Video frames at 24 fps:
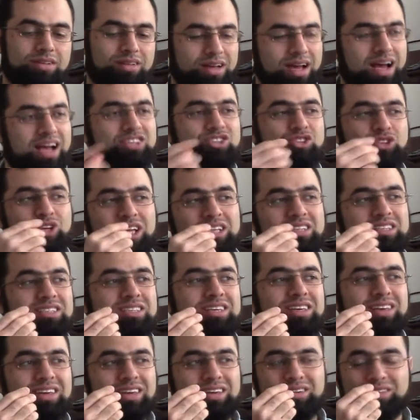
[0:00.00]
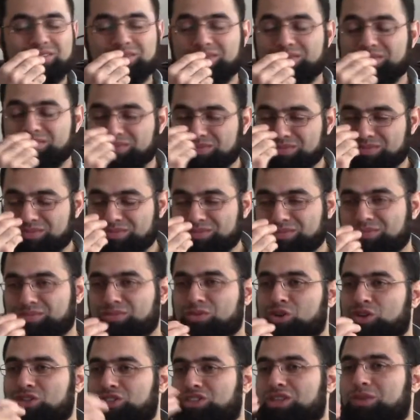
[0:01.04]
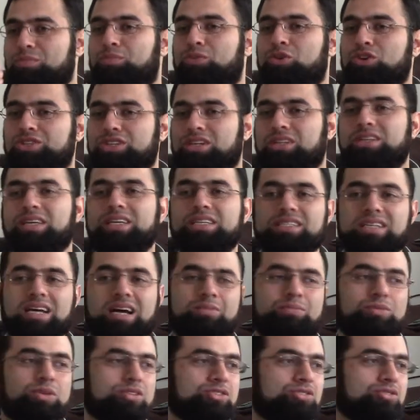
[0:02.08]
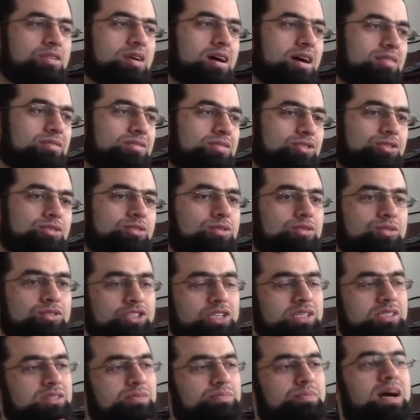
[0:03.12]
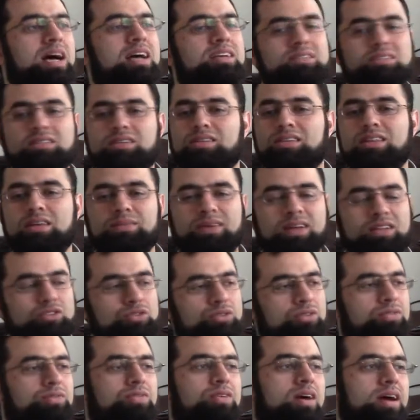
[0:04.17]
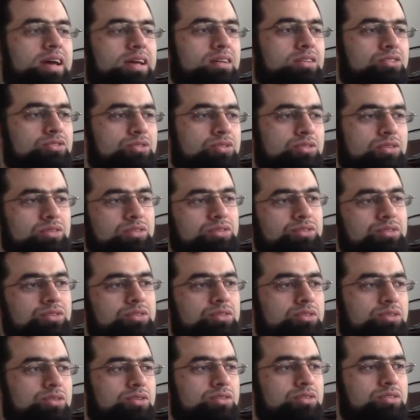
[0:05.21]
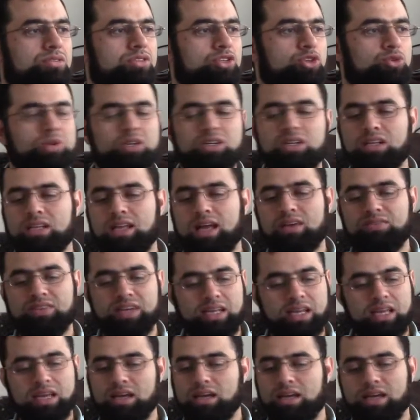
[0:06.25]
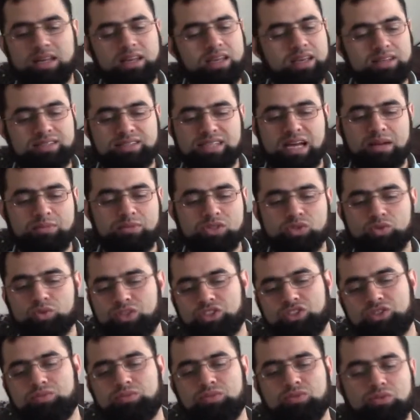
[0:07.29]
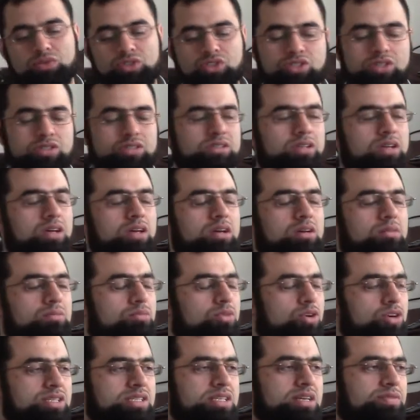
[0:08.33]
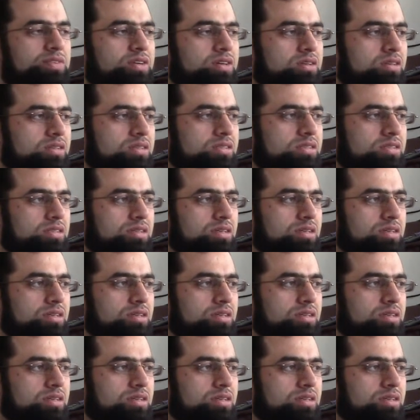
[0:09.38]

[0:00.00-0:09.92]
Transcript: As you can see, most important examples you have. So just master them and you're fine. You're good. You will not have any examples which is more difficult.